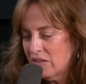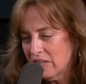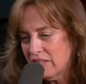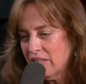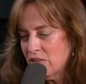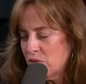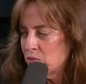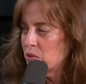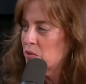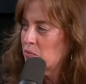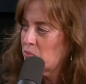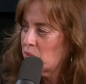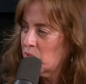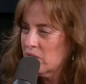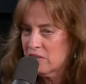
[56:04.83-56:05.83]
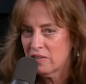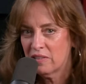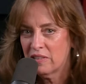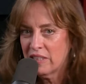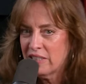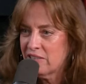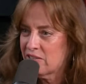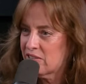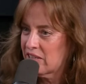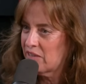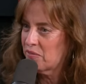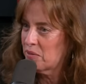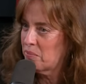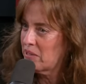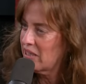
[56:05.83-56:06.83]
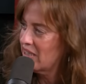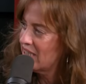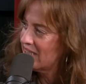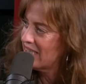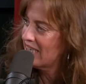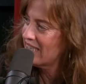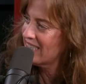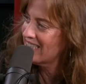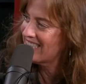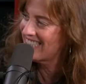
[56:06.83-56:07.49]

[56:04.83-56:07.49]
Okay, that's rude, but we're not going to yes. list everybody he dated.